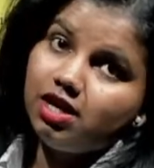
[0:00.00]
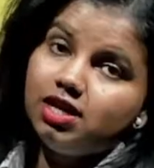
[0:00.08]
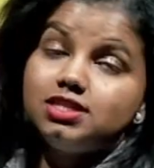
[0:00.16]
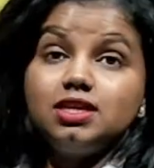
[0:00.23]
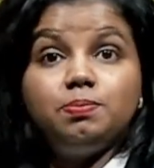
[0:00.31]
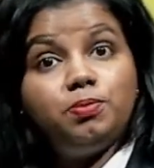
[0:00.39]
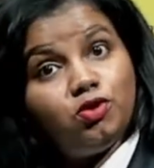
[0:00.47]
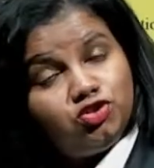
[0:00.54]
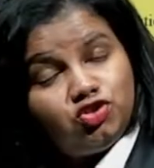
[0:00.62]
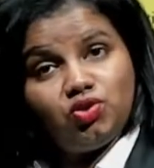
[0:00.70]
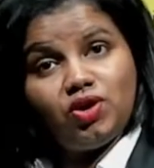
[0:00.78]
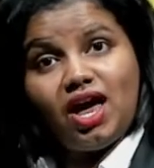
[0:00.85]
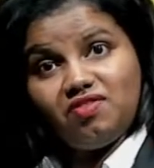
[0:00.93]
Suppose
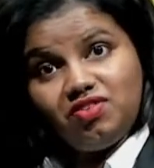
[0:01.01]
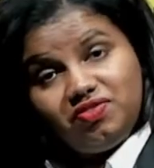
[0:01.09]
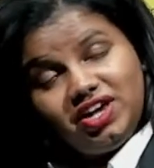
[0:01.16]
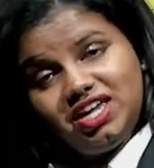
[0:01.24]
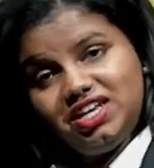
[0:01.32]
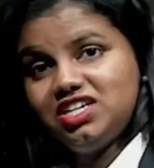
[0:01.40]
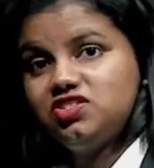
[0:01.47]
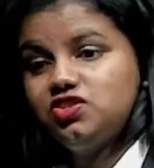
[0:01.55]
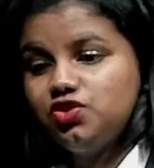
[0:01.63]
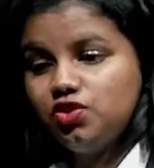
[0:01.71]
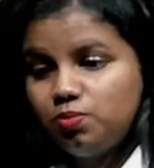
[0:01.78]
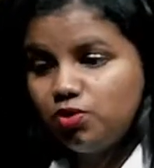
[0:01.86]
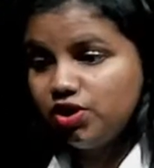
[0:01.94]
you have a variation in
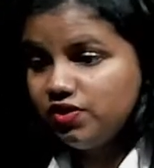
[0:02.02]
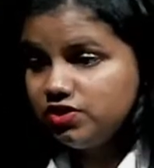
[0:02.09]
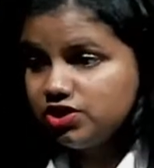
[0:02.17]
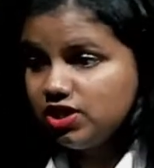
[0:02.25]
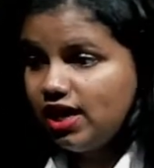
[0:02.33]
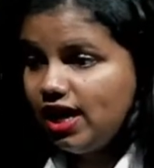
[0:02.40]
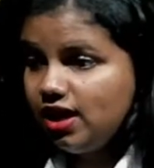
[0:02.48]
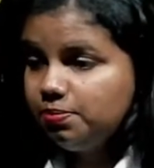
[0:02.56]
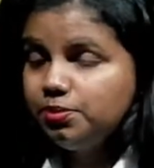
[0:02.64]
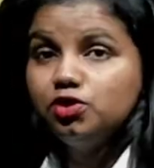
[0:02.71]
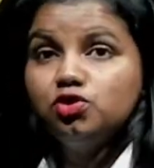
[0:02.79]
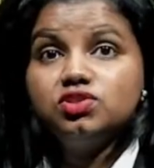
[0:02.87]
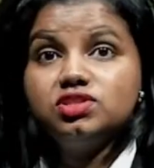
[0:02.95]
your body which will help
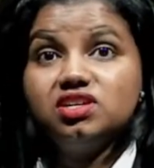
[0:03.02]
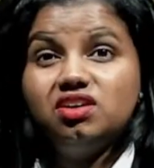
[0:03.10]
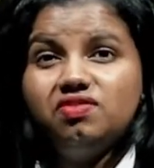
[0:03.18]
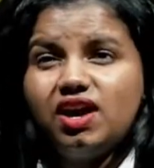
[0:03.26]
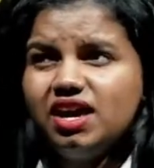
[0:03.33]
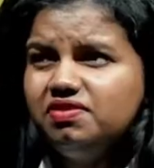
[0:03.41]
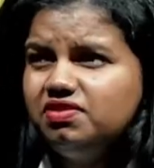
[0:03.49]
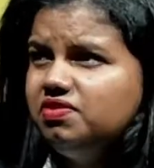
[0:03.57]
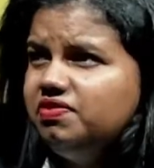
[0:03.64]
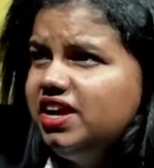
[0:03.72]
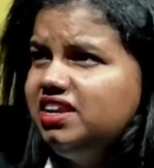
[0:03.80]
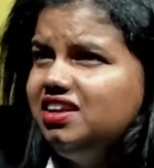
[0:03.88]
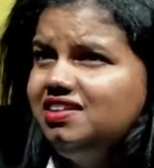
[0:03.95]
you to survive a
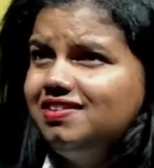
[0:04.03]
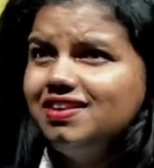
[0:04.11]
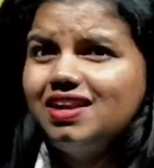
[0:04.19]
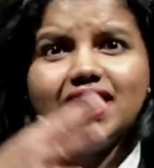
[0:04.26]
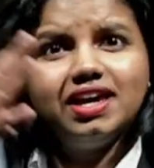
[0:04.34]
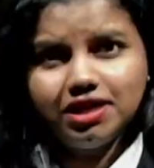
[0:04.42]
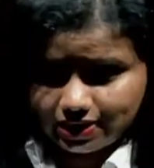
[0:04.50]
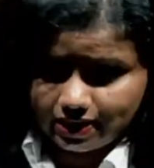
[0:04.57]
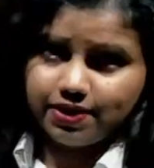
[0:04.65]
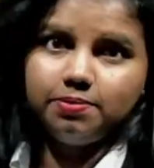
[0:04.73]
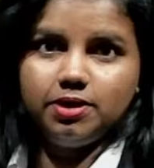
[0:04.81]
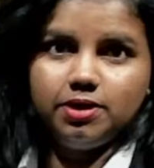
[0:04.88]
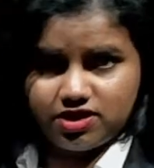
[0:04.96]
very dry
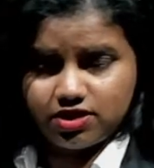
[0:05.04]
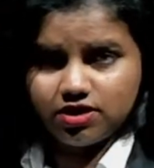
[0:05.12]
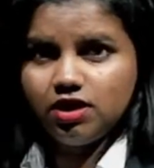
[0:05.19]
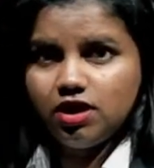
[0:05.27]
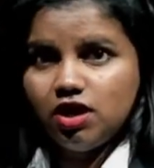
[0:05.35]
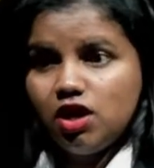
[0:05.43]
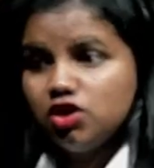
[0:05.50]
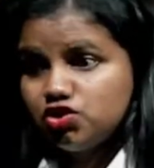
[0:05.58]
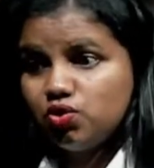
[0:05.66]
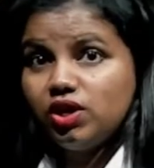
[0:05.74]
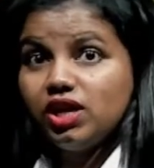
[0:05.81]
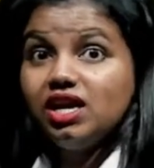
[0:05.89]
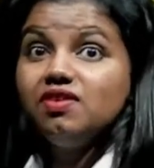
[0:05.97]
climate.
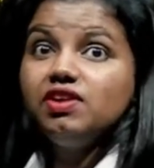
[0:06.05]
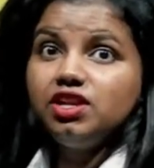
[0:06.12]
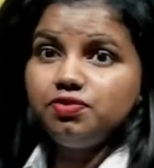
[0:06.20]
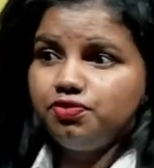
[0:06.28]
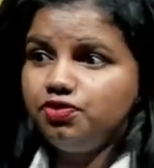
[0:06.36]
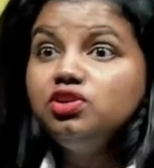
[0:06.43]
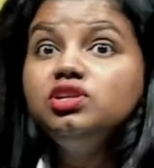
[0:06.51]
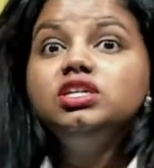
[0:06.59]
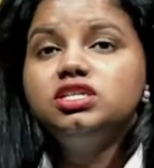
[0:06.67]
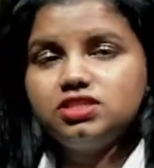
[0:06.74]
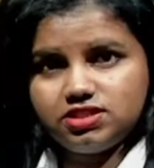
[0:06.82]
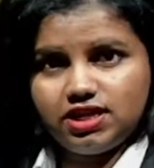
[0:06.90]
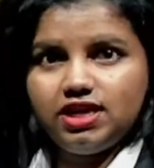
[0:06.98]
So even if your
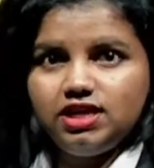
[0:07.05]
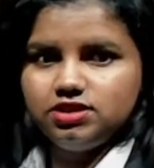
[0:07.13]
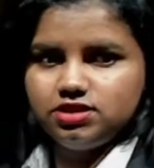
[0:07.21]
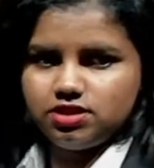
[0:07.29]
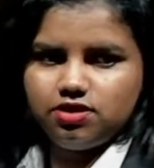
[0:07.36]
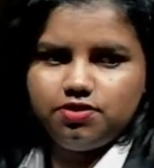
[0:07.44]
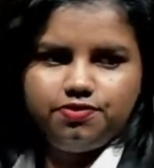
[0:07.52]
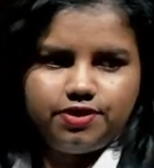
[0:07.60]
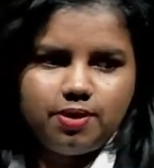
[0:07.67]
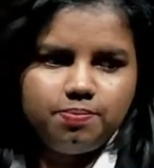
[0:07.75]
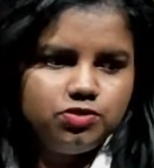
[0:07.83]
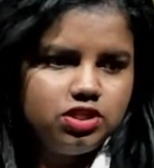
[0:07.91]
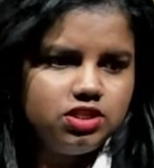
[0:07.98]
niche change
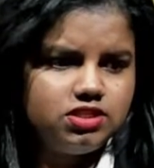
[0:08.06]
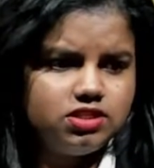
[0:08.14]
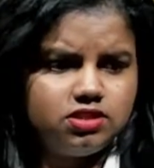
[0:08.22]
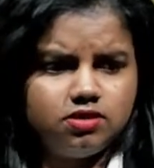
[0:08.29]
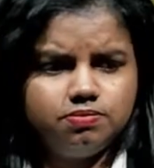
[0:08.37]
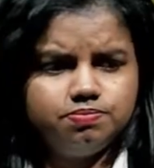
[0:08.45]
from this